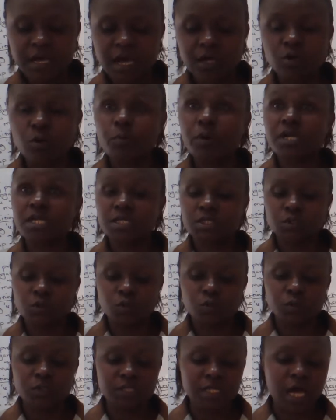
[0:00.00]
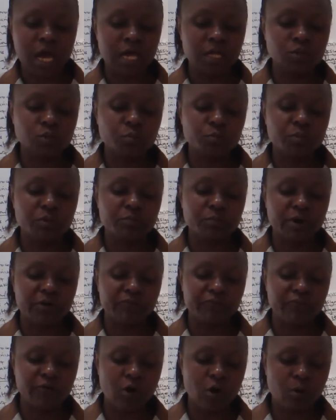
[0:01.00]
and operations are to be
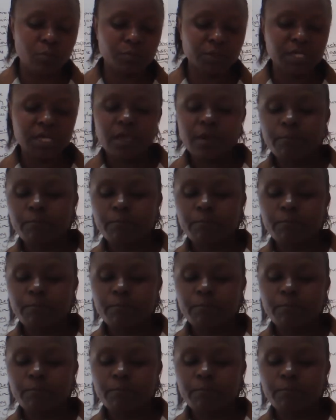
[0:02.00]
performed